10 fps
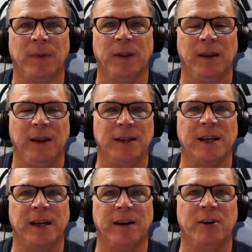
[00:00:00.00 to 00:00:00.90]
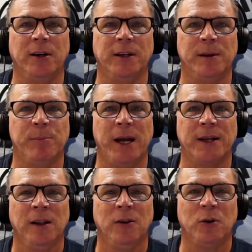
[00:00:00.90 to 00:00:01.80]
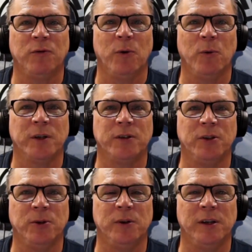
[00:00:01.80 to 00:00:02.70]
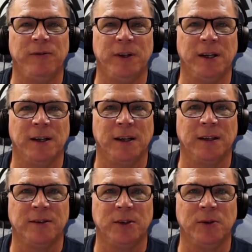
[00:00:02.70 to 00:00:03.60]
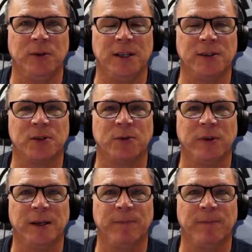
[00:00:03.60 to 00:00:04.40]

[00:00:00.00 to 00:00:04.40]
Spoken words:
as I have done in the past. Look forward to, if you get on to Instagram,